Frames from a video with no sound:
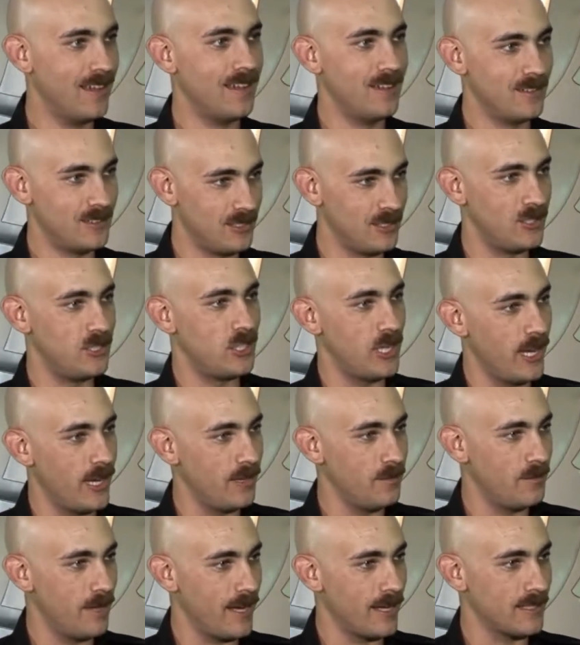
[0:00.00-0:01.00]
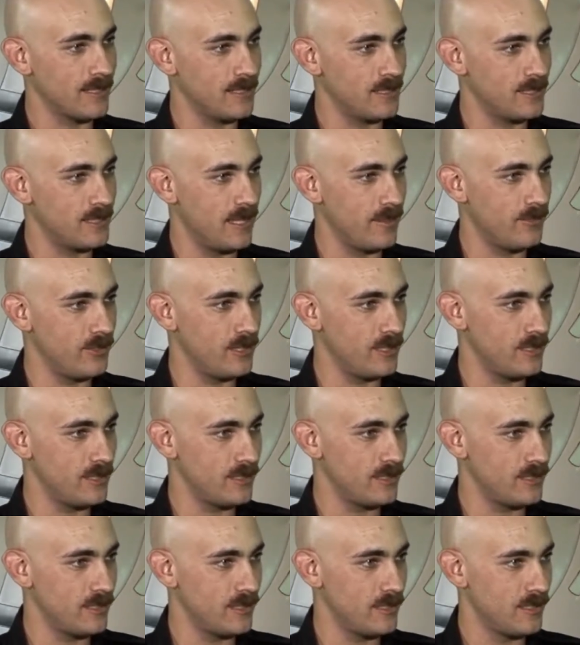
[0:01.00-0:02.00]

It's a chain back in the 70s.